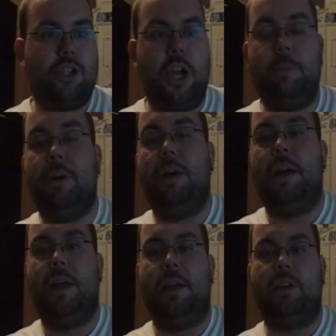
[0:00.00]
Ciampa
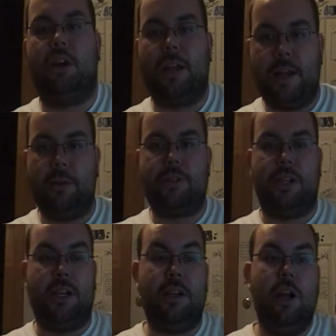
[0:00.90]
and Gargano
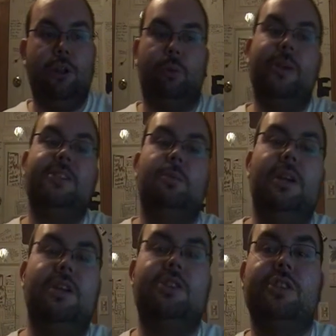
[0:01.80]
tonight, the reason
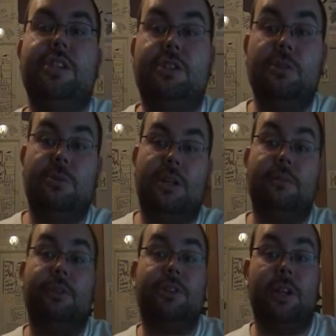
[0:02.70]
we initially tuned
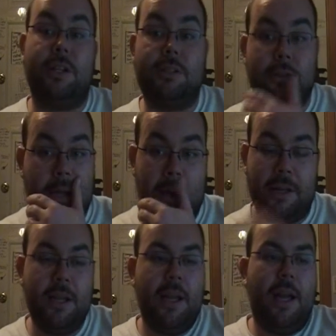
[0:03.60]
in for tonight's
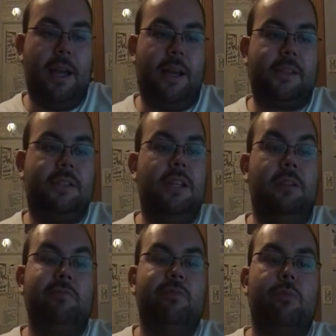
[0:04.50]

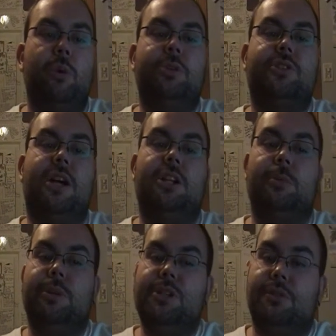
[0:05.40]
NXT was Tyler
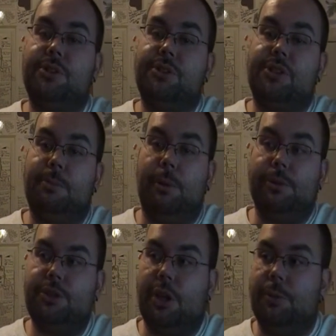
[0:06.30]
Breeze versus
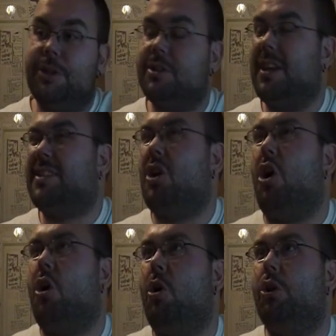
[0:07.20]
Samoa Joe. This gets
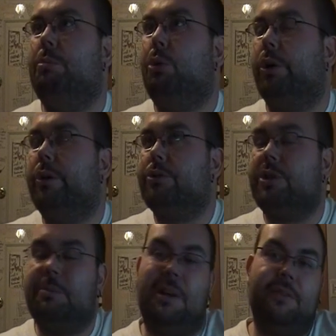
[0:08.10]
all the more
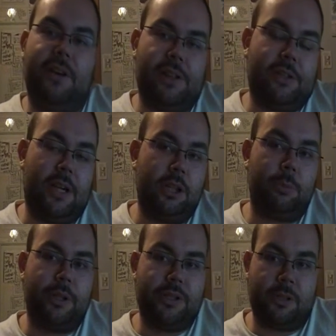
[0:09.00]
interesting by the fact that Tyler
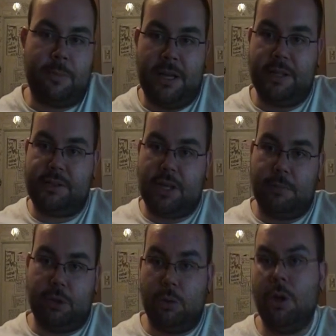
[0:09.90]
Breeze has made his
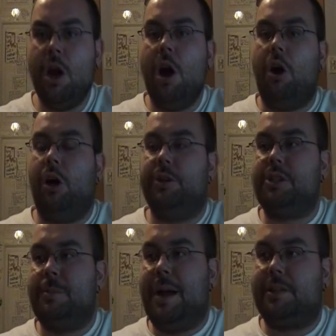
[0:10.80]
debut on
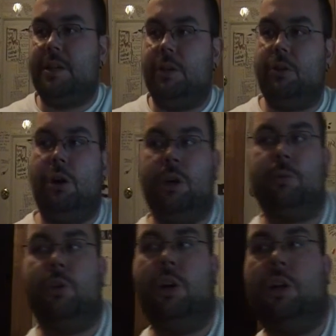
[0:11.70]
SmackDown,
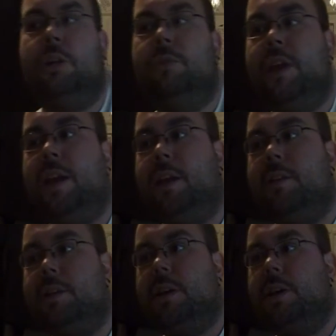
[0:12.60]
on Raw,
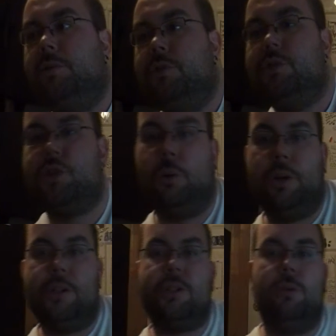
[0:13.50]
and so
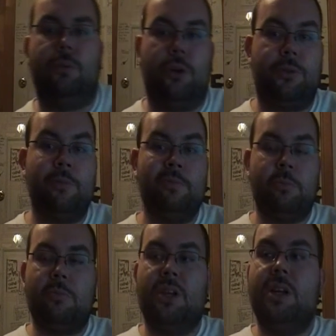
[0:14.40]
on and so
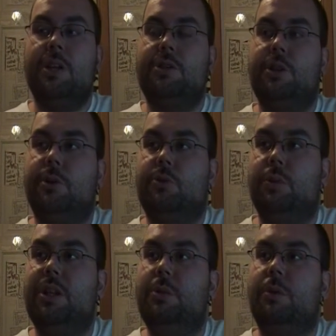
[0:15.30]
forth. So it's
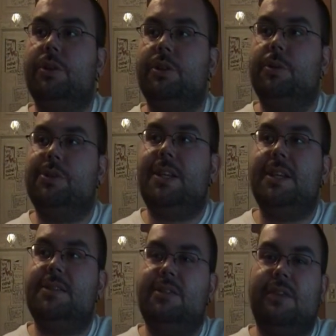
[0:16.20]
really one of those,
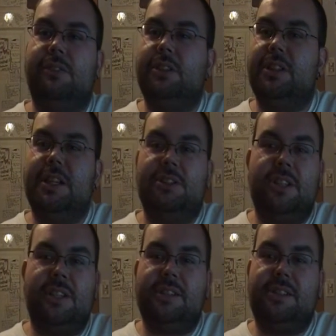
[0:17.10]
he's never going to get
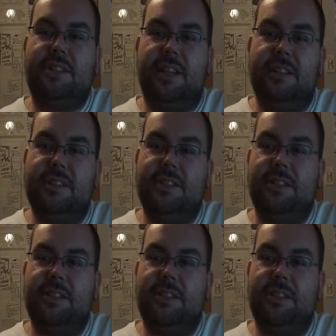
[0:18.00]
the NXT title,